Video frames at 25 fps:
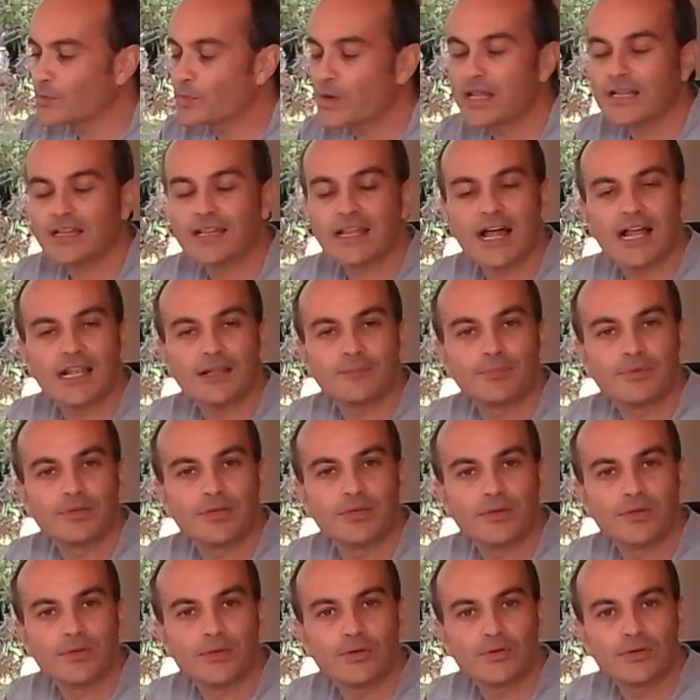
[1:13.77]
will help
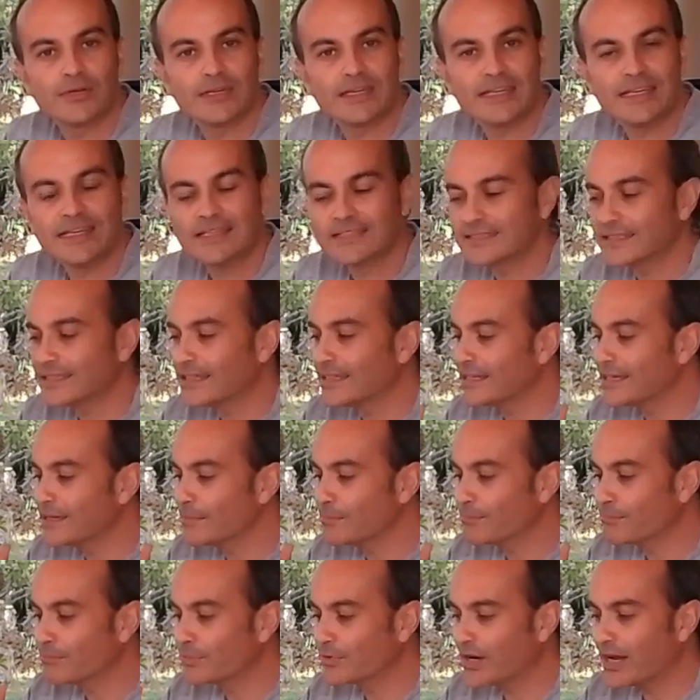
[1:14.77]
you
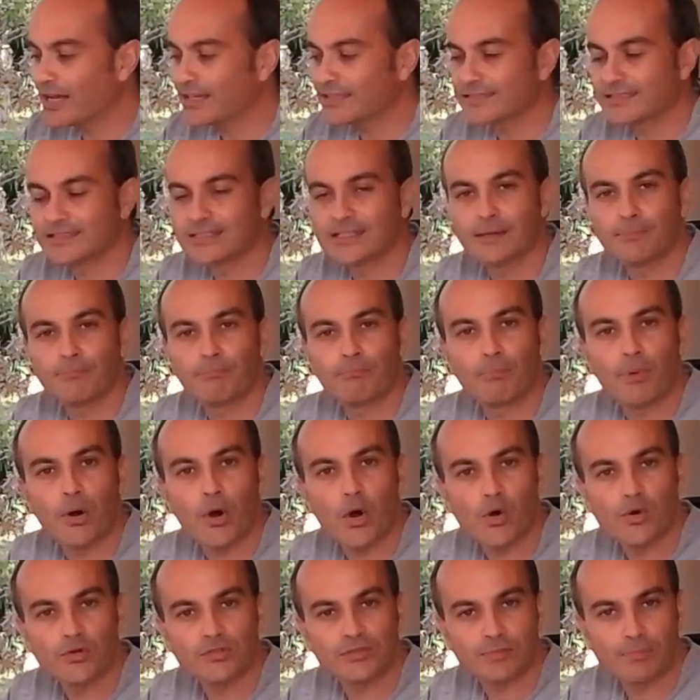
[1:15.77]
easily press the
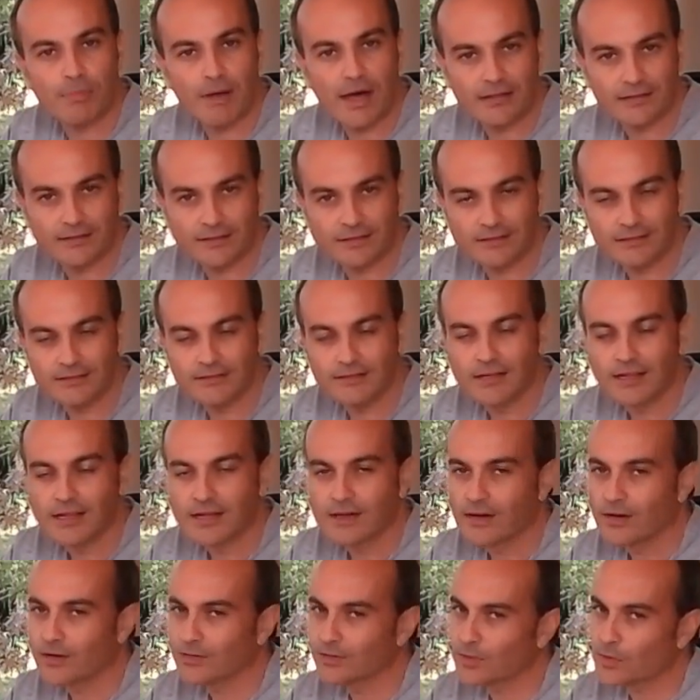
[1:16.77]
pause button,
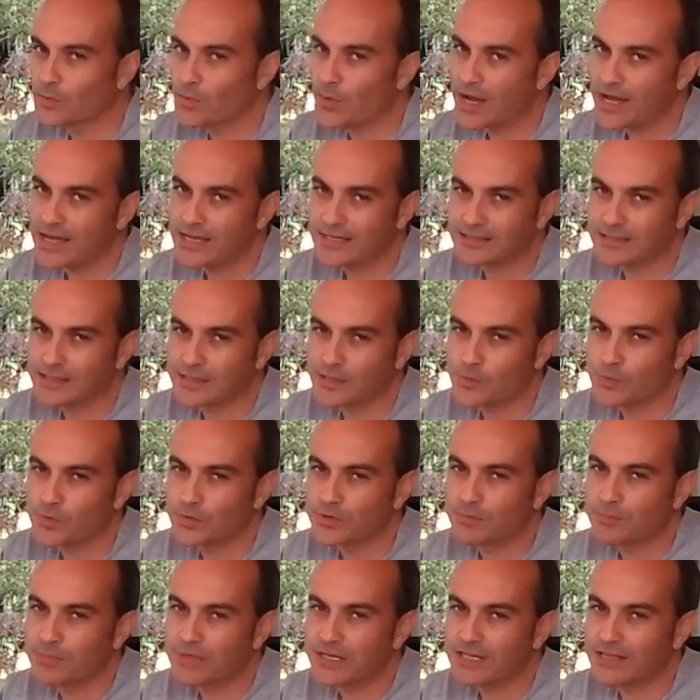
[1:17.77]
otherwise it
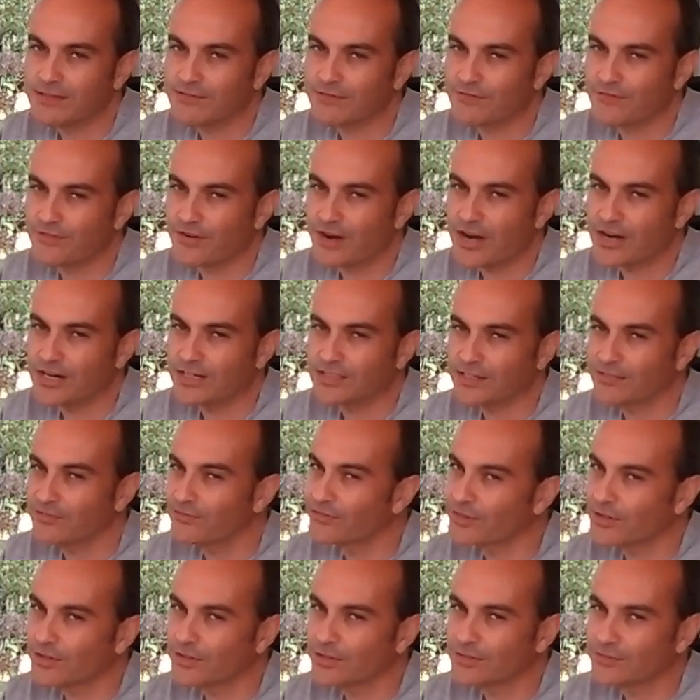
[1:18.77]
would be very
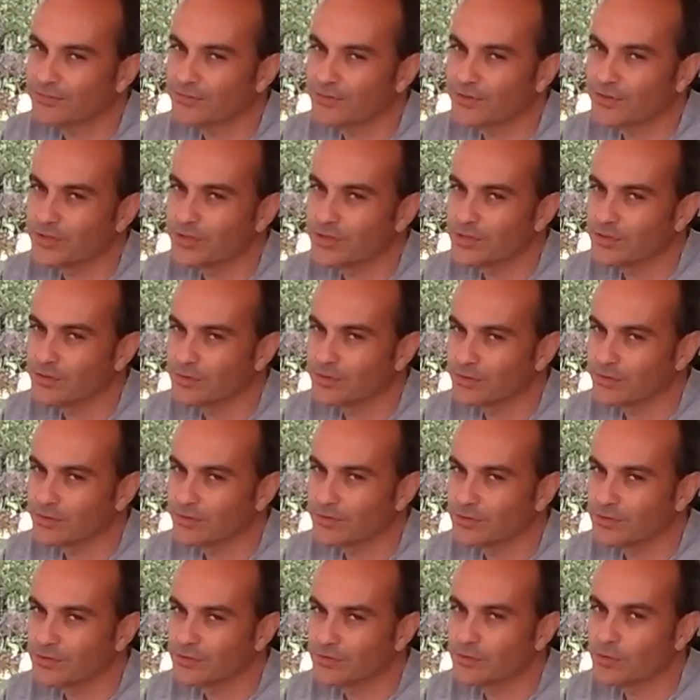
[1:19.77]
difficult for you
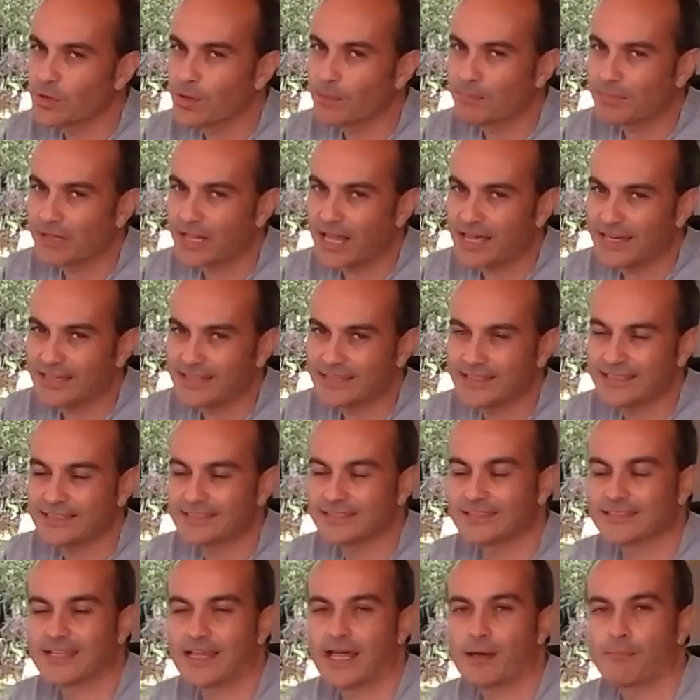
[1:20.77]
to apply
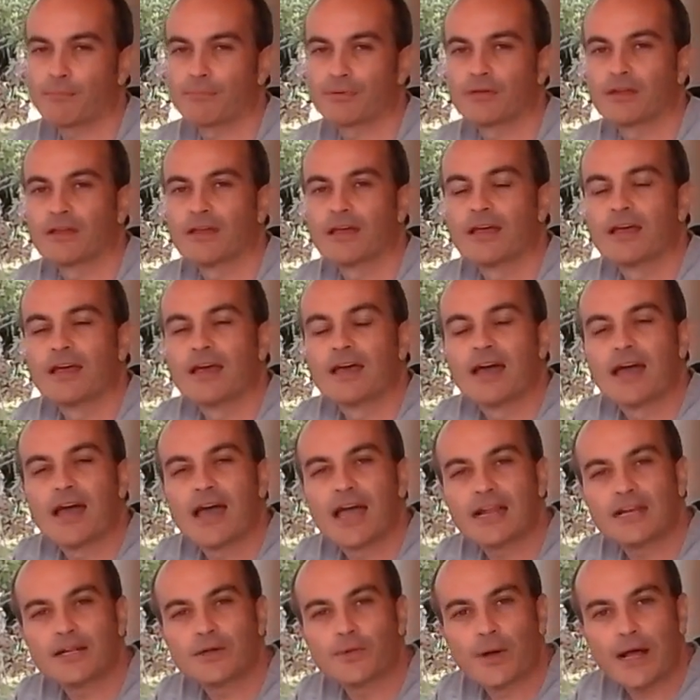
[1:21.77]
this step.
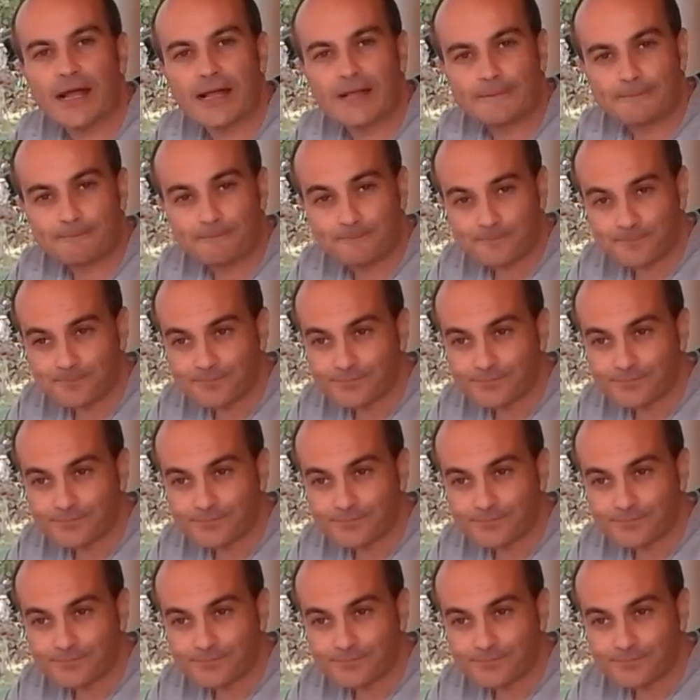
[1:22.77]
Anyway,